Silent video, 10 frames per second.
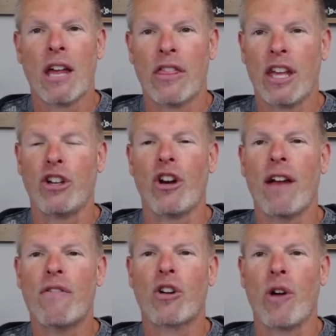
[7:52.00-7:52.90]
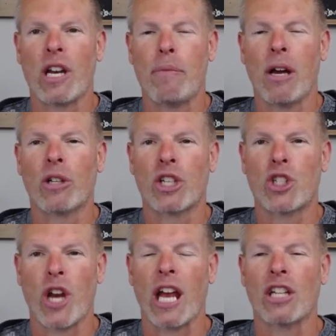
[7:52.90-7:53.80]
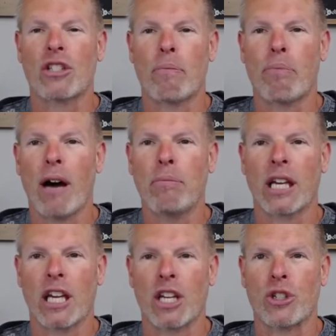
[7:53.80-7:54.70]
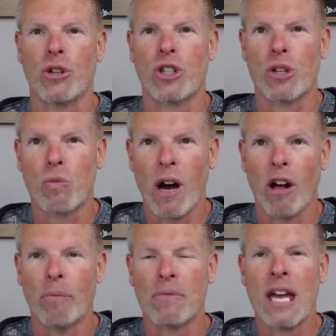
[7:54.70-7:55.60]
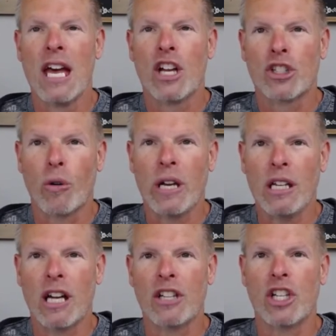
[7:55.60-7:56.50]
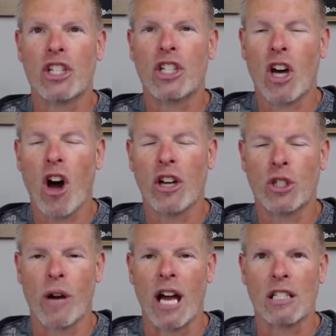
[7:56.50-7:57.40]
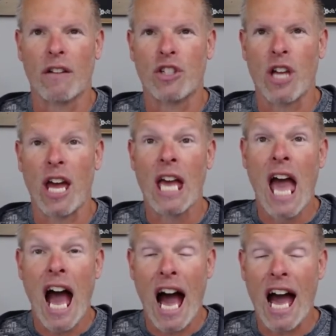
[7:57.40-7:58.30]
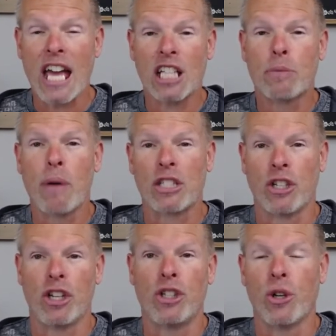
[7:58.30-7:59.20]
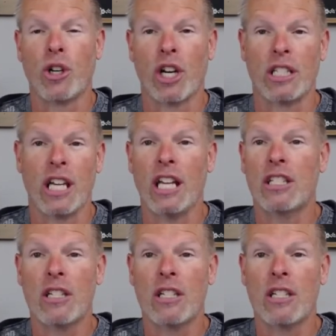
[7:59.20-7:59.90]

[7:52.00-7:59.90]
then you're never going to be able to change the public issues as well. So he does this contrast of saying, I expect you to do good deeds,